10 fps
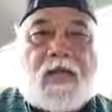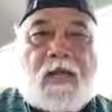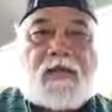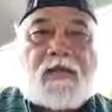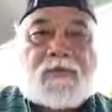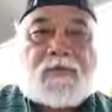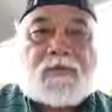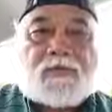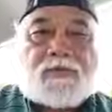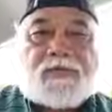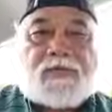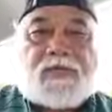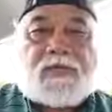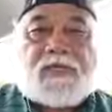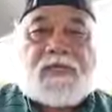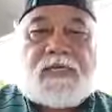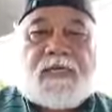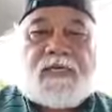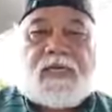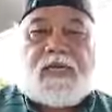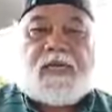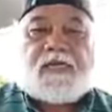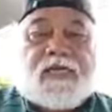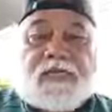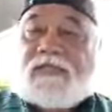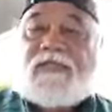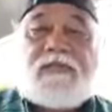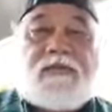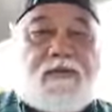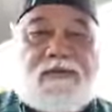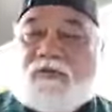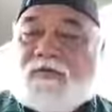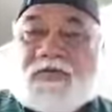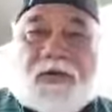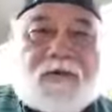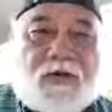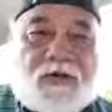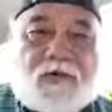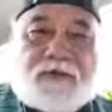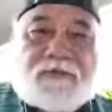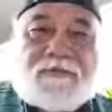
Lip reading: on the bones. Yes, the bones can be old,